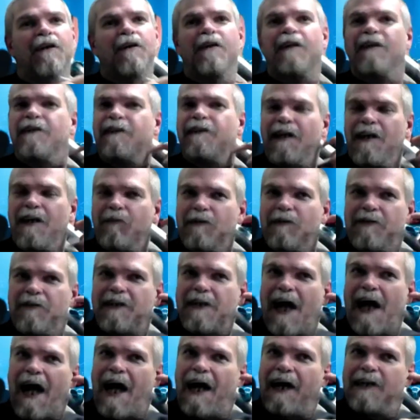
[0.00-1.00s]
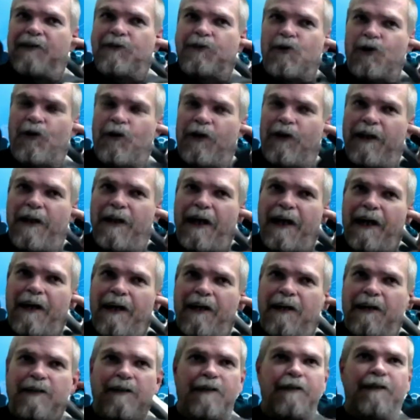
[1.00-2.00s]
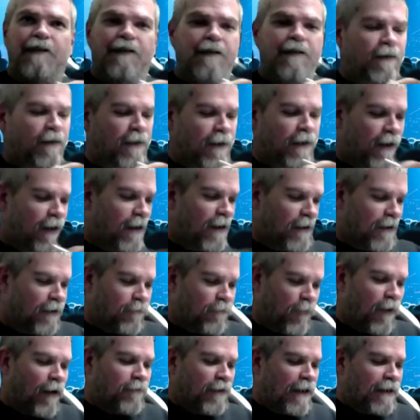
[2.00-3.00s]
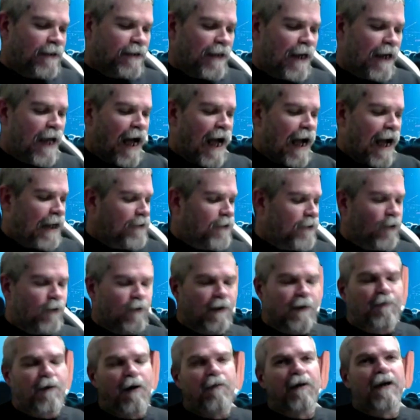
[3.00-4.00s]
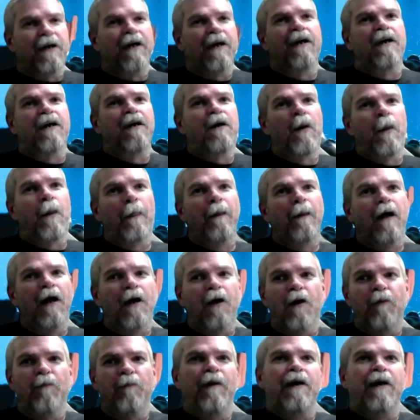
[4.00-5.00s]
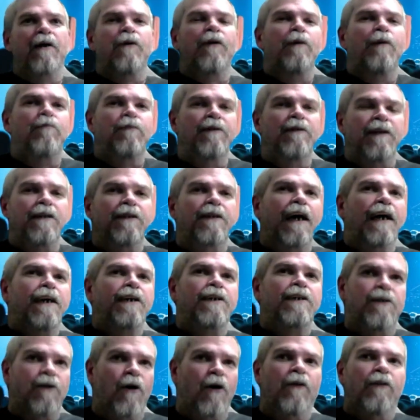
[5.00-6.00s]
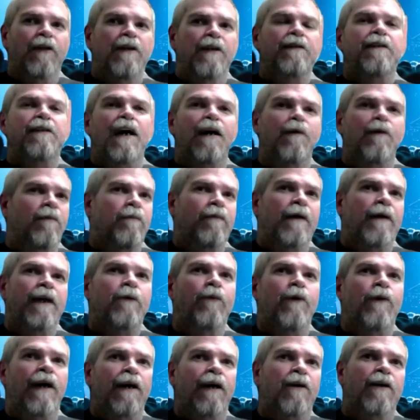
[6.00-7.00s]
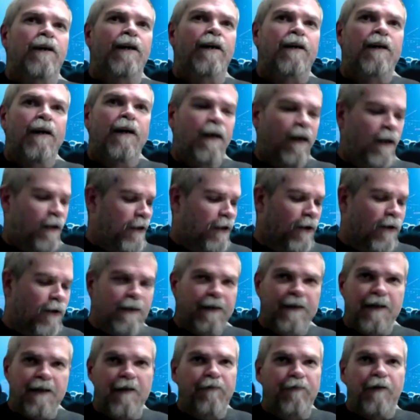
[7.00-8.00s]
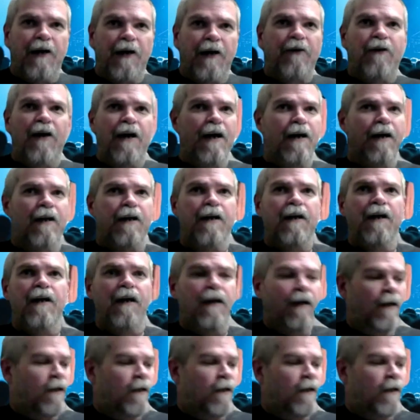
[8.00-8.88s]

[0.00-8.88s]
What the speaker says: Like, there's elements of hardcore in there. I'd say hardcore is probably a lot better representation on this album anyway. Like, you guys don't fuck around.